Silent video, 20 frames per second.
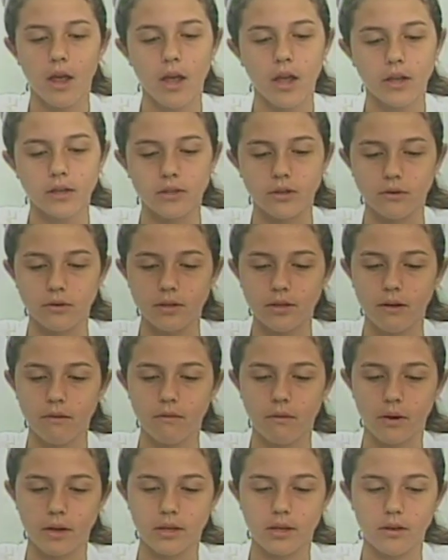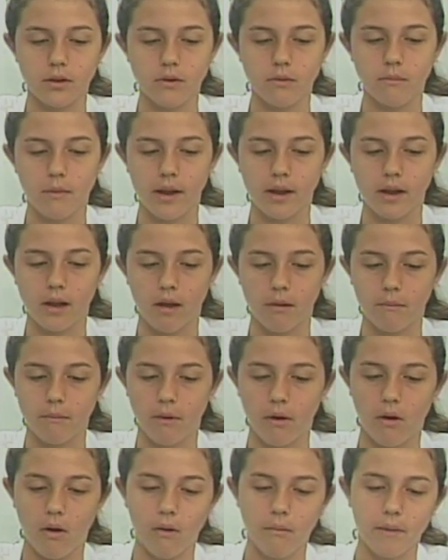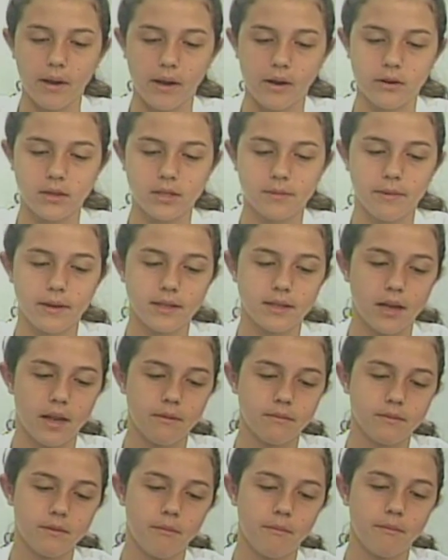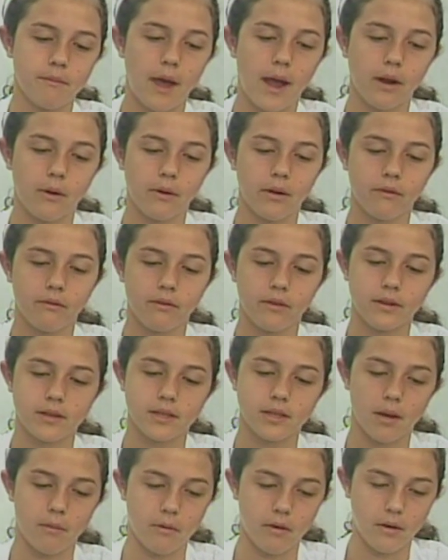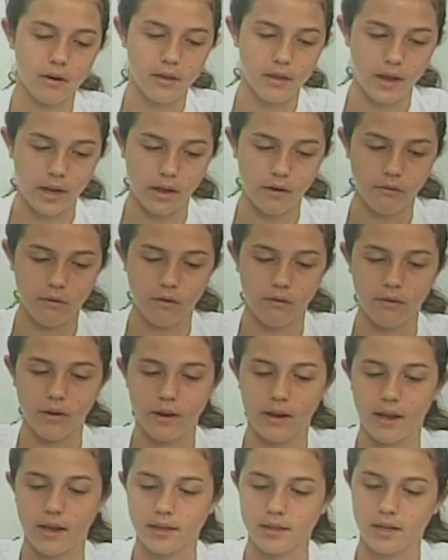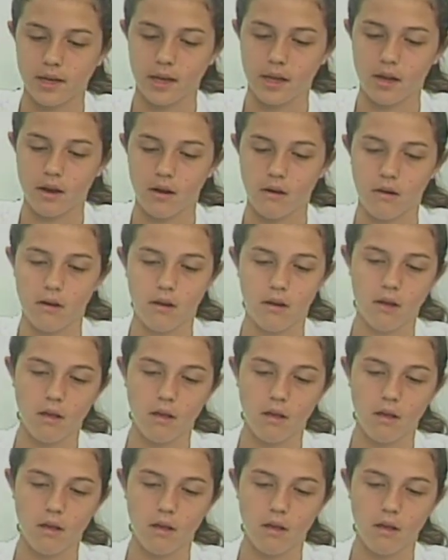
Students who have work to do may come, but all Makerspace items have been packed away for the summer. Thank you for a fantastic year.